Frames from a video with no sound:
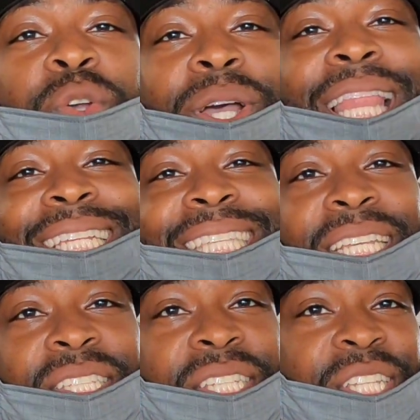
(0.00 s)
short, let's
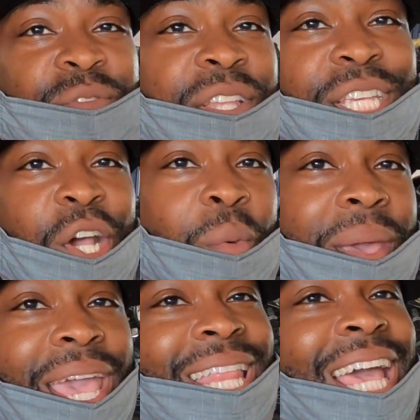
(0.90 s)
get into this video,
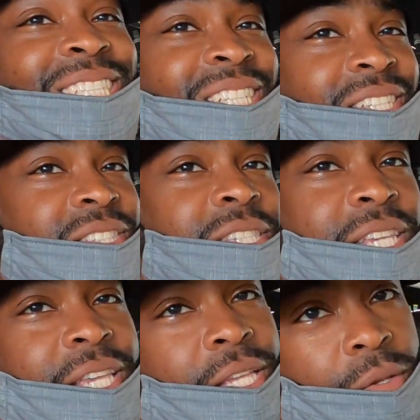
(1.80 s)
man. As you can
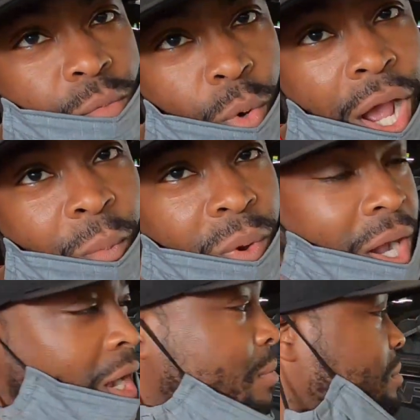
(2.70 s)
see, womp
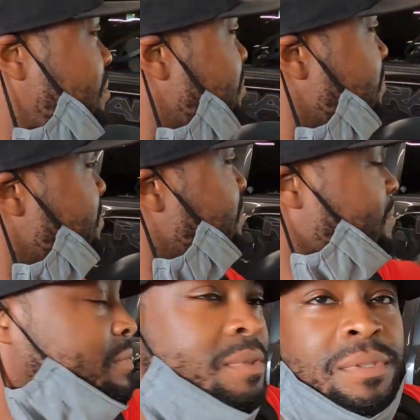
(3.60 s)
womp,
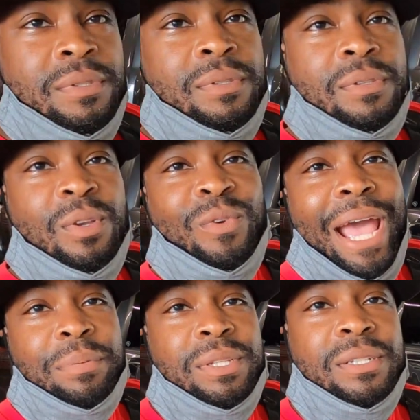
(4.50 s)
the
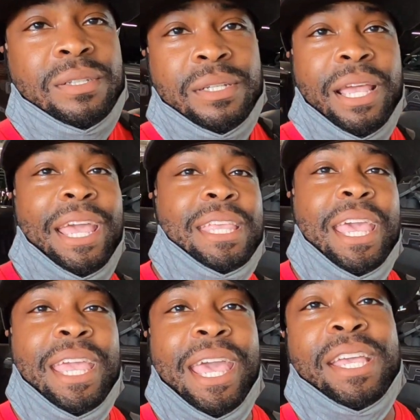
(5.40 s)
Raptor,
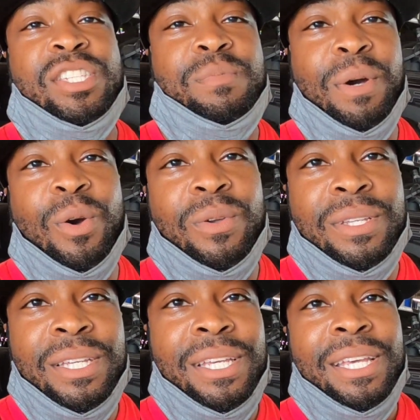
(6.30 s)
aka Smoke,
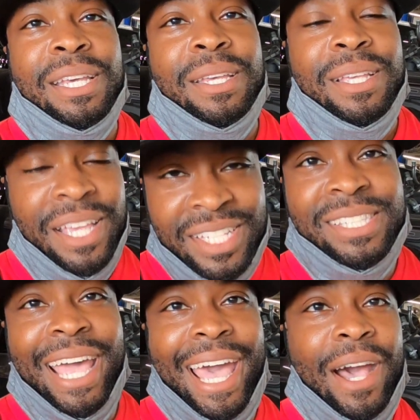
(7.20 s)
is
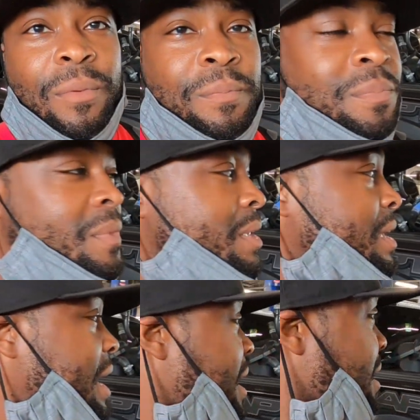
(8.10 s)
down,
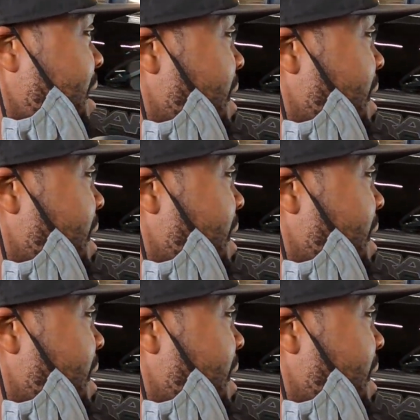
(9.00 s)
and